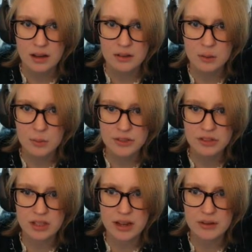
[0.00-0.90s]
Don't want to
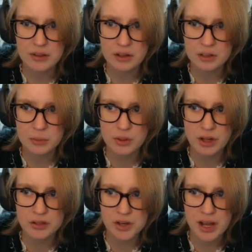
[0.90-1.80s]
tell. The doctor will
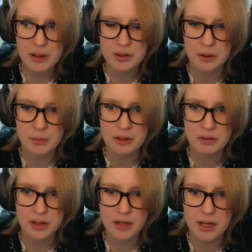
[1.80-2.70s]
cut your head open if you
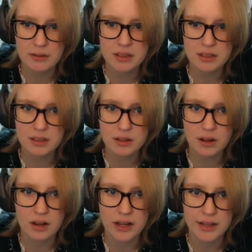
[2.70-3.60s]
don't leave. Is this the
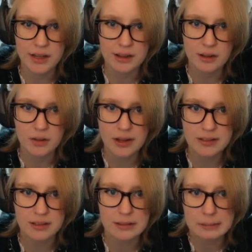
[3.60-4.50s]
girl I, I gave the
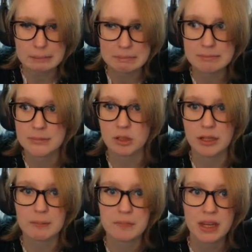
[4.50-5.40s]
exit
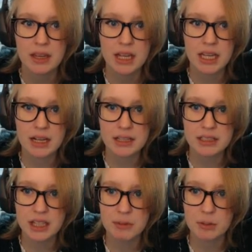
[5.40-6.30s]
to? He likes to
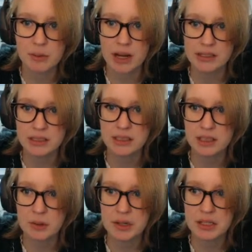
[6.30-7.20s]
eat my brains. He
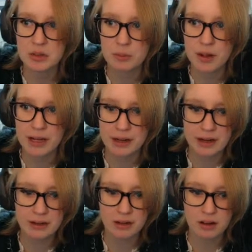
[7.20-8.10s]
already took mine and
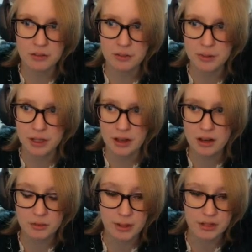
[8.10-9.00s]
ate half of my all
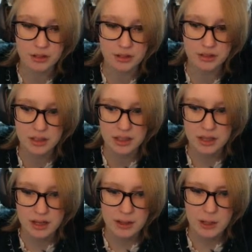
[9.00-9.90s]
of my thought.
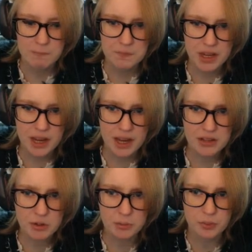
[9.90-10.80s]
He ate
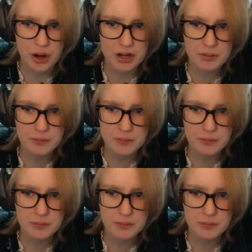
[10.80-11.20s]
your brain?